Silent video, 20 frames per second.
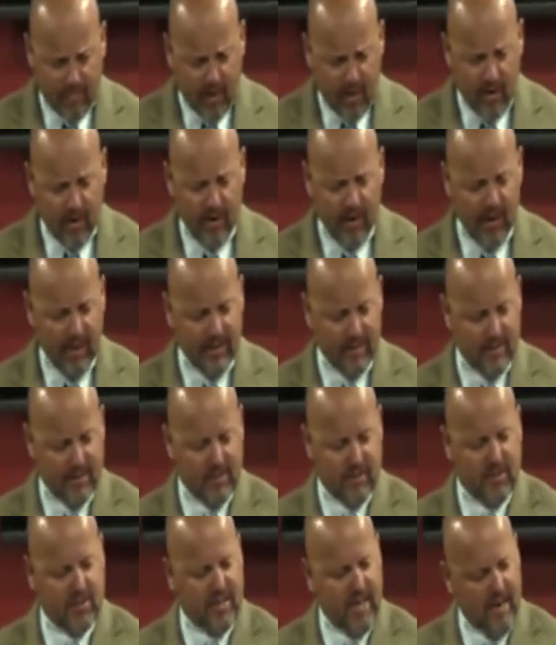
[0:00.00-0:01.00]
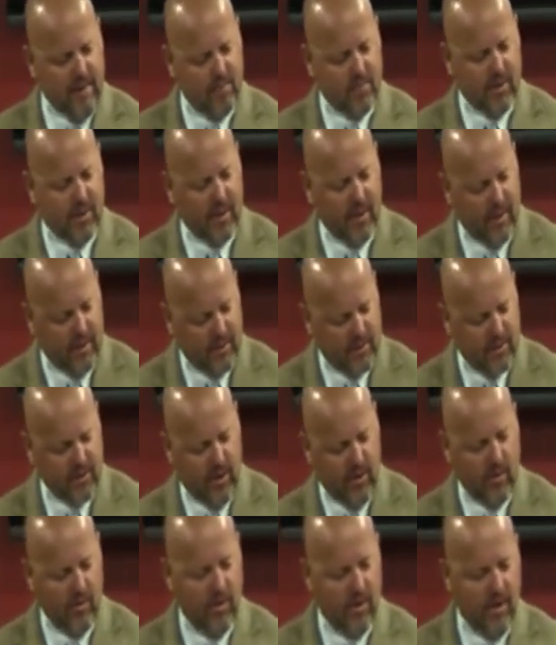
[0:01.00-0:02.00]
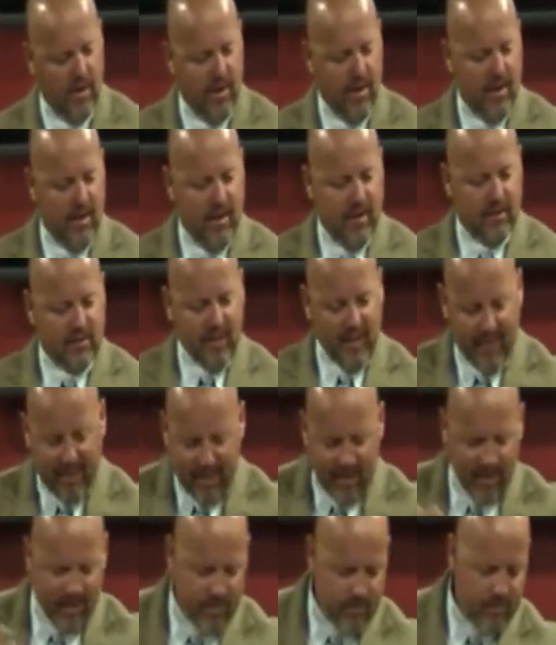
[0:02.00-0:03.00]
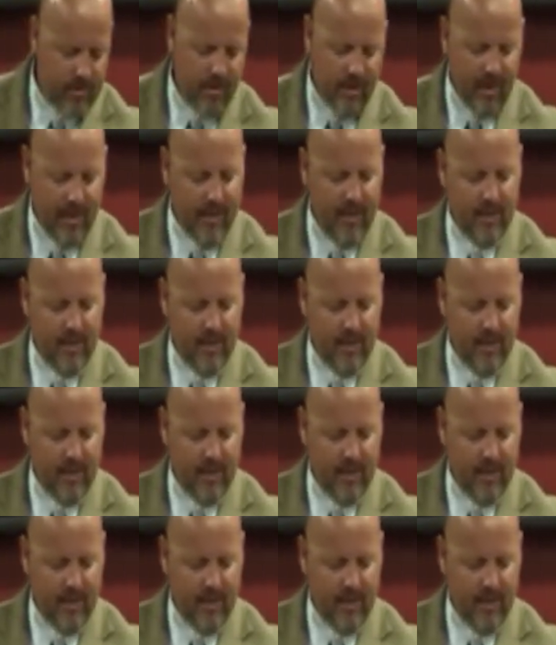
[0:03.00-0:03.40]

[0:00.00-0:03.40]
uh, in this chapter here. So, taking everything